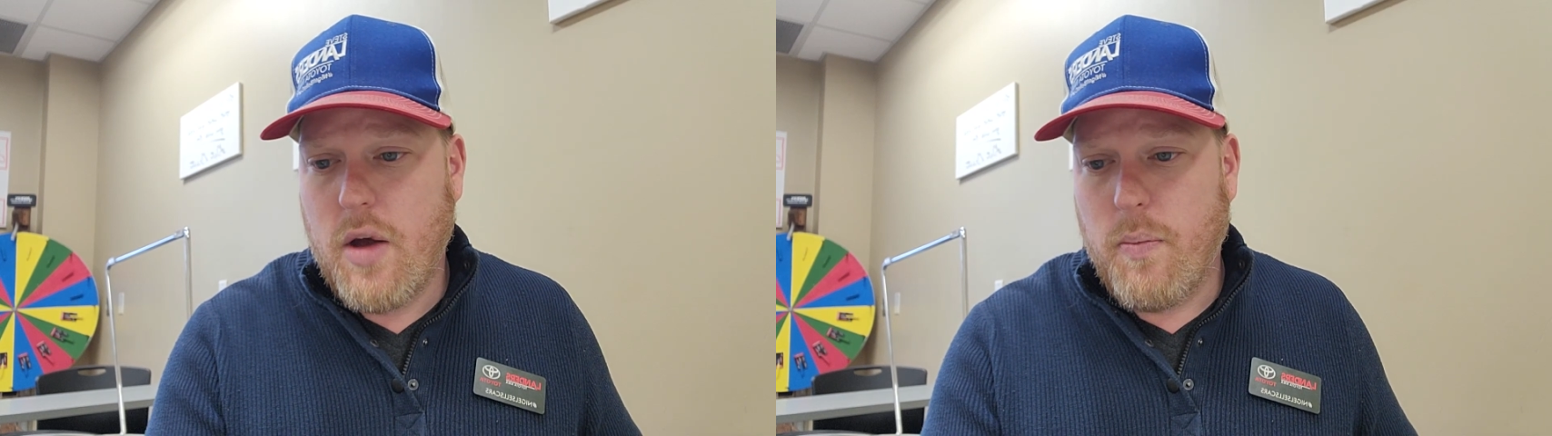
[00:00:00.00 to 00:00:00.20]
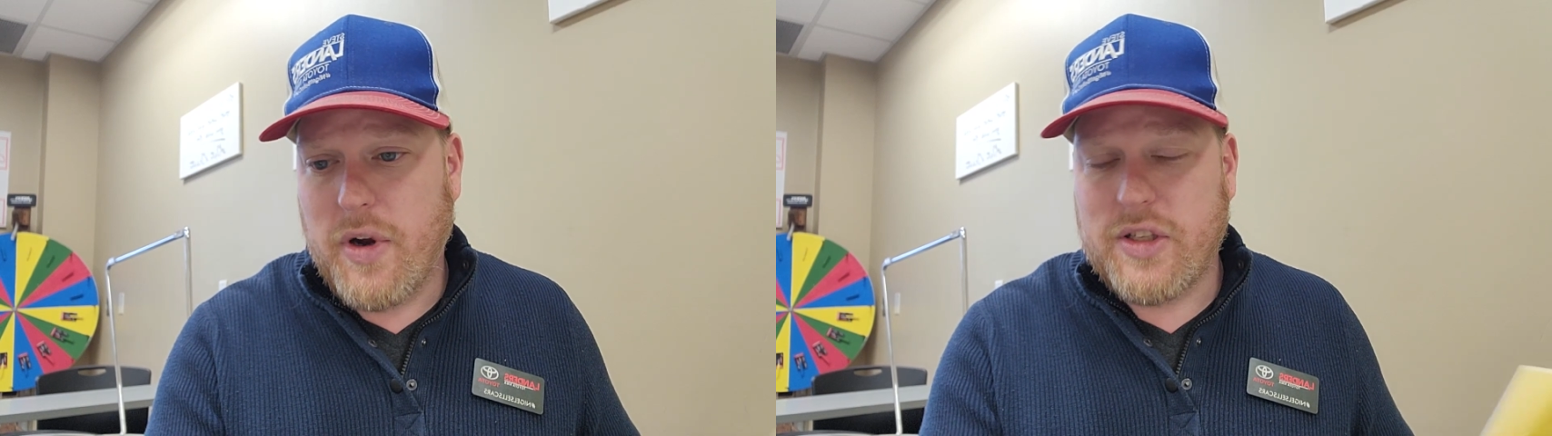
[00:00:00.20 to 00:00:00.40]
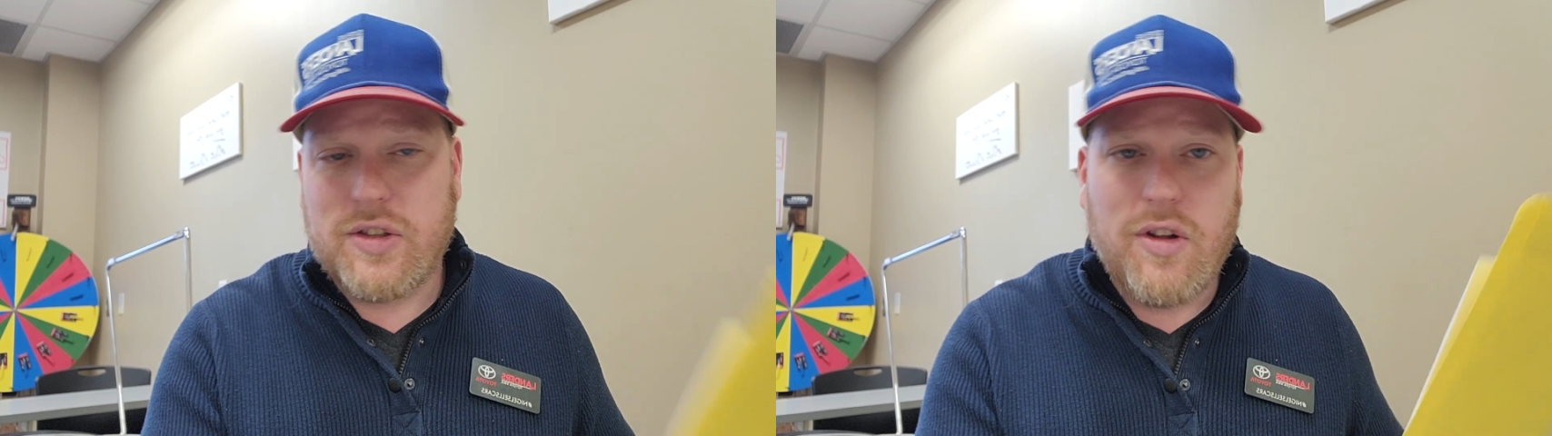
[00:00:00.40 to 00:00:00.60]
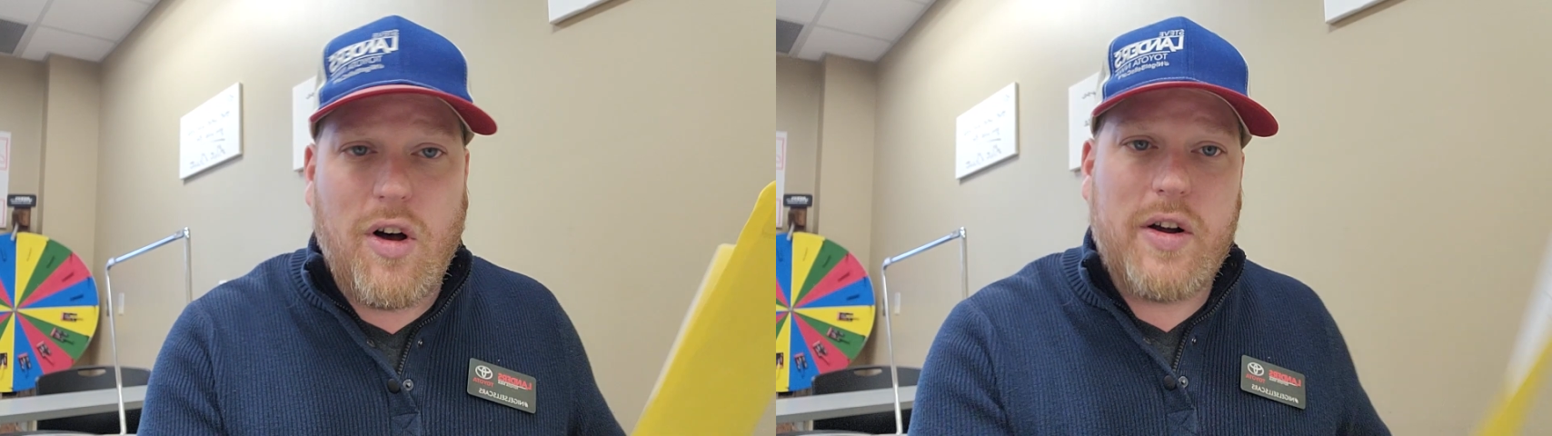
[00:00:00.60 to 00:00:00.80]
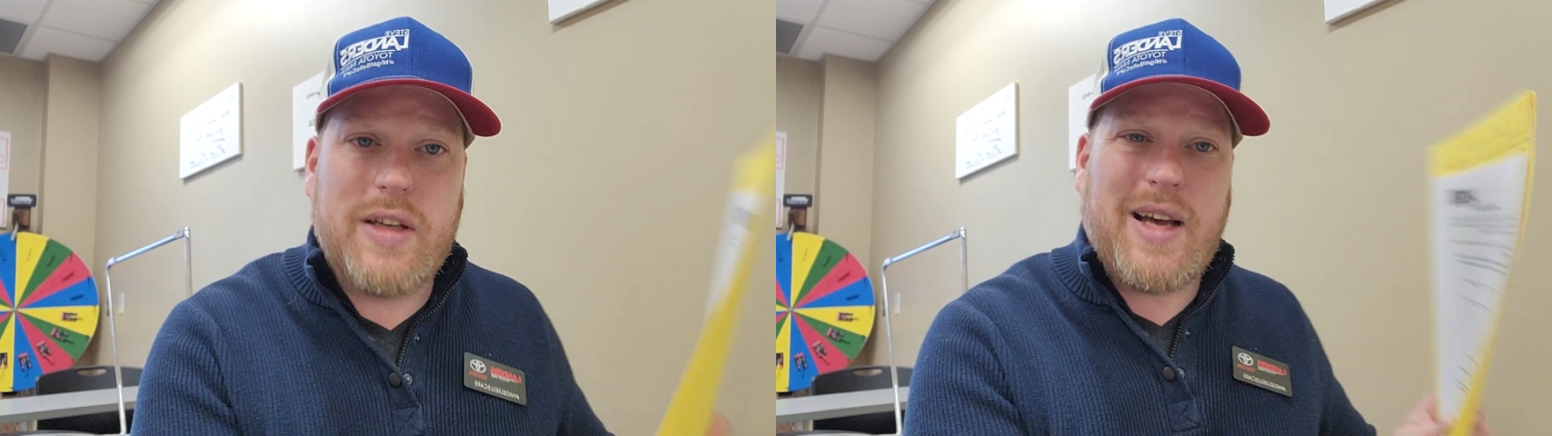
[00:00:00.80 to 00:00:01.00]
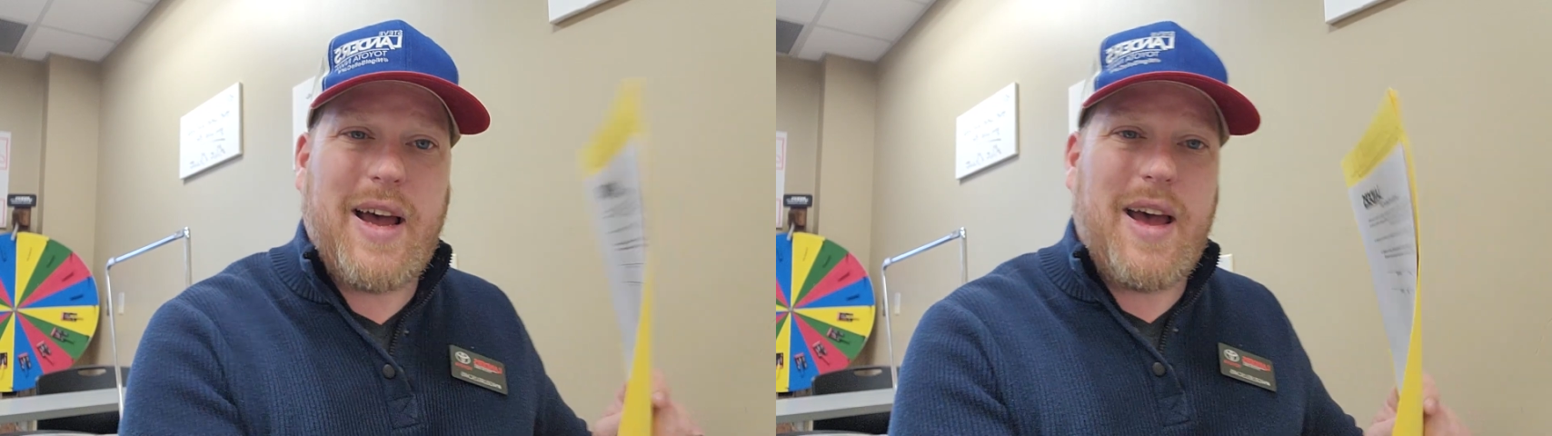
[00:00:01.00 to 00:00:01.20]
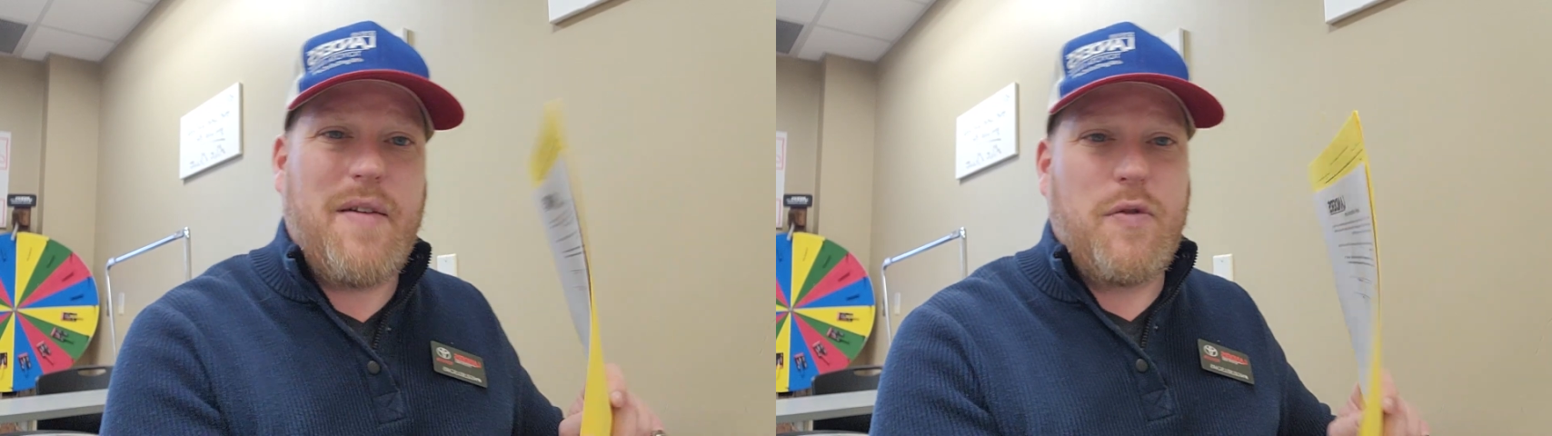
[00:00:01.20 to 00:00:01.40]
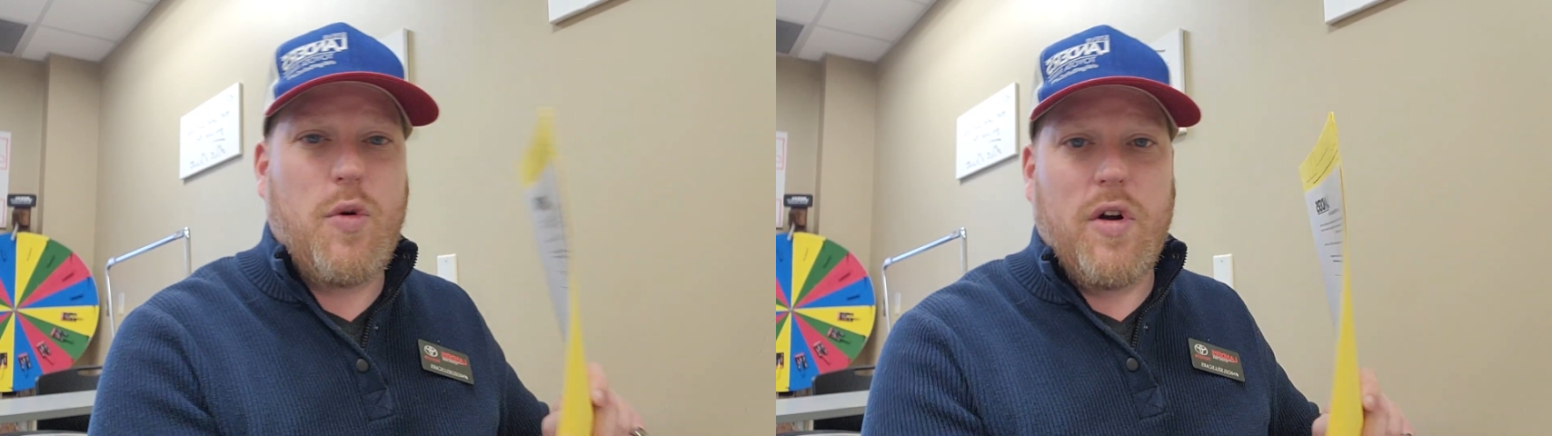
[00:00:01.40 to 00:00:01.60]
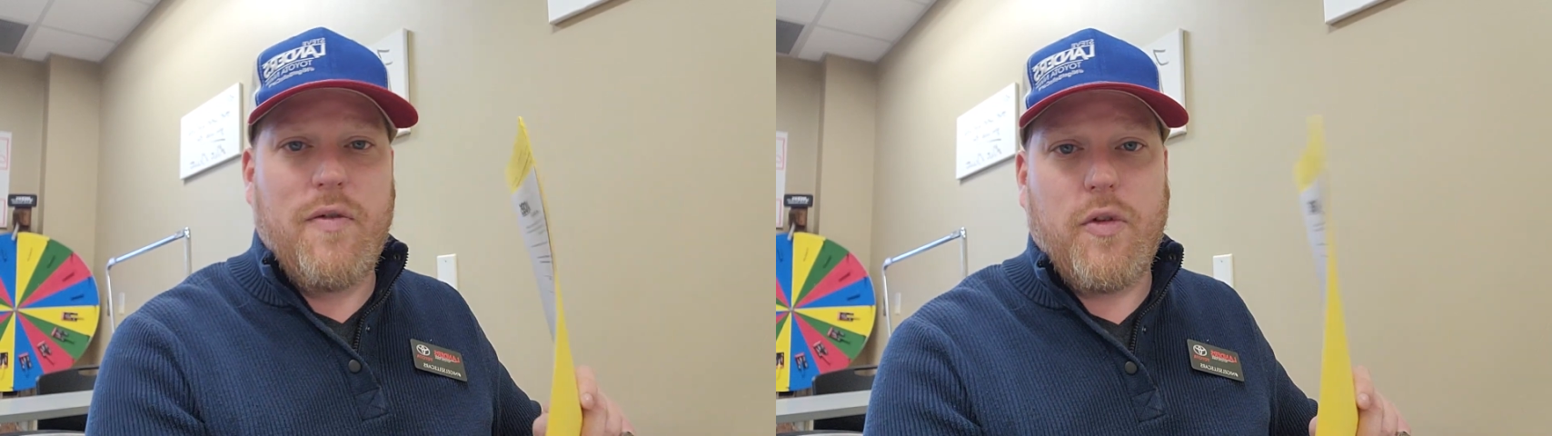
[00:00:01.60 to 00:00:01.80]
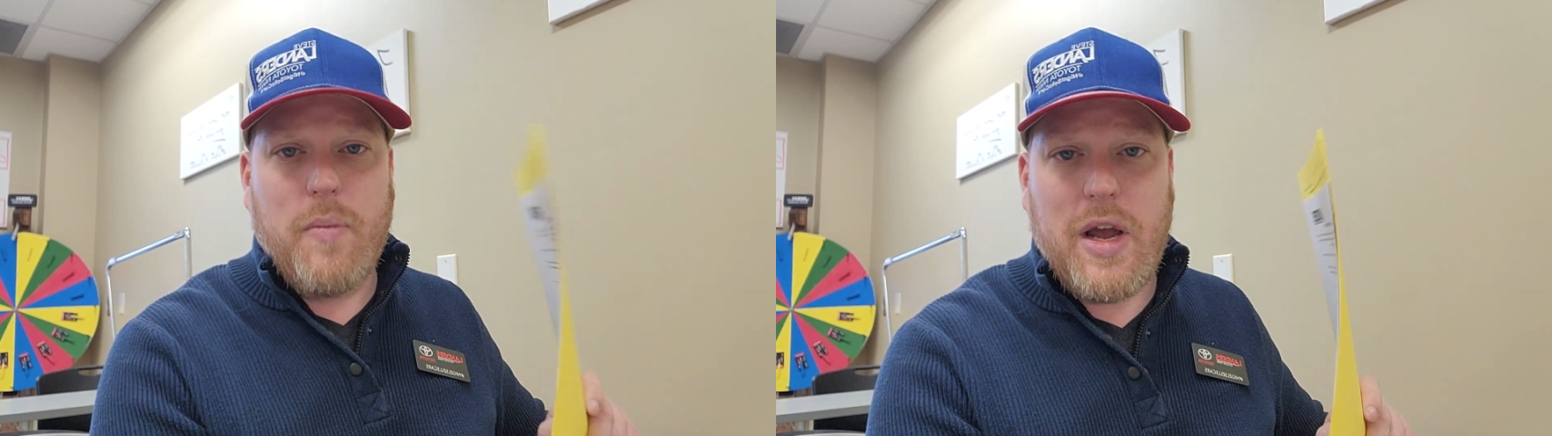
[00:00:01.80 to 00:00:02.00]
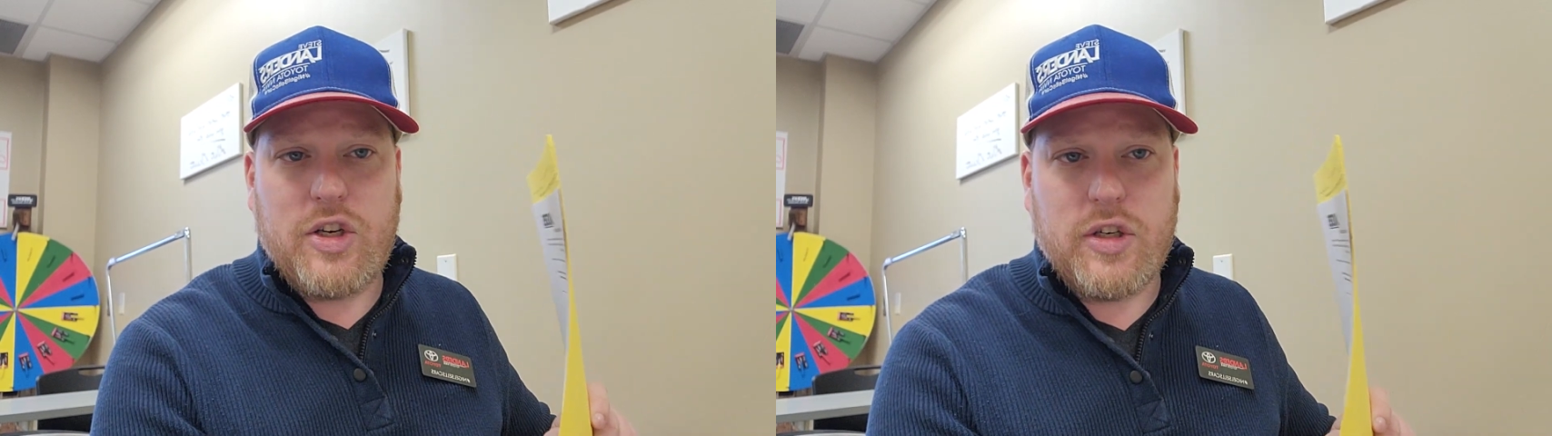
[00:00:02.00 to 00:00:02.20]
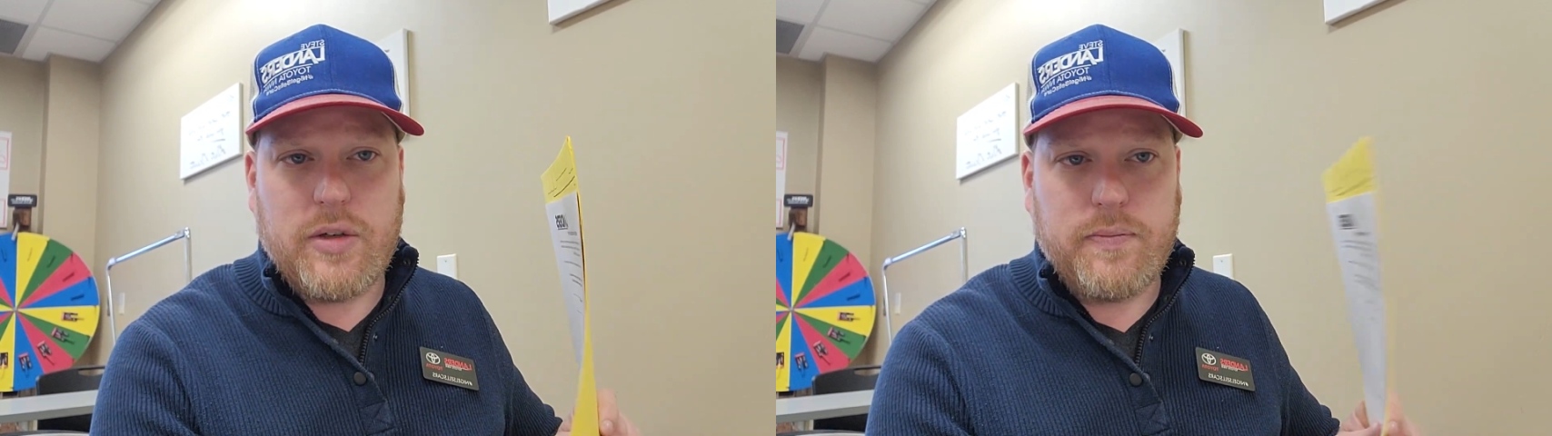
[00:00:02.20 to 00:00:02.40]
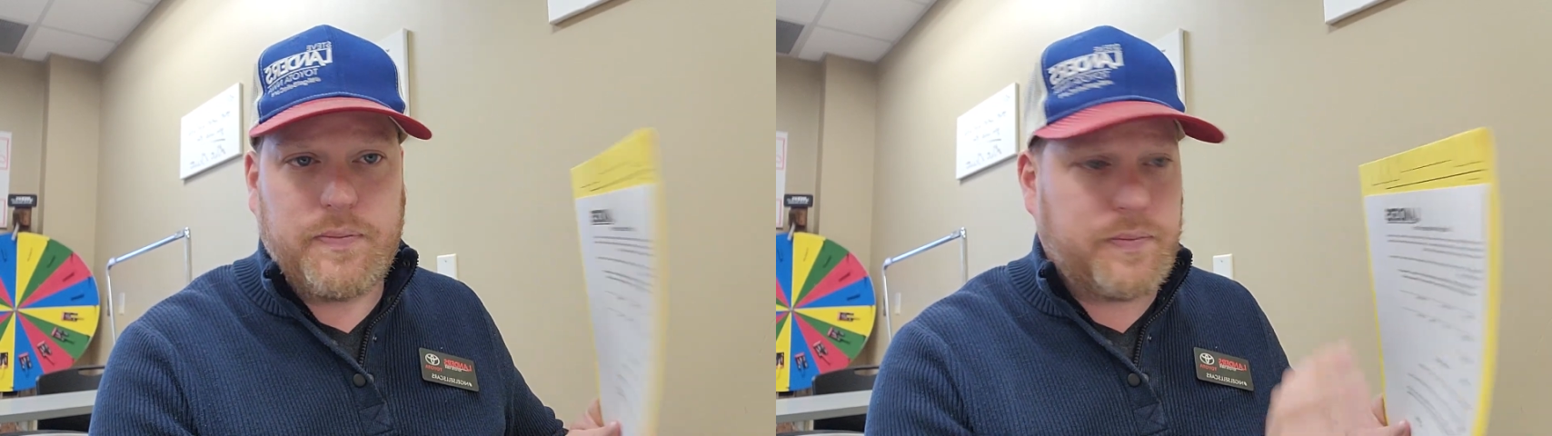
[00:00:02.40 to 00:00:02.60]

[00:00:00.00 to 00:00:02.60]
but as long as I have your information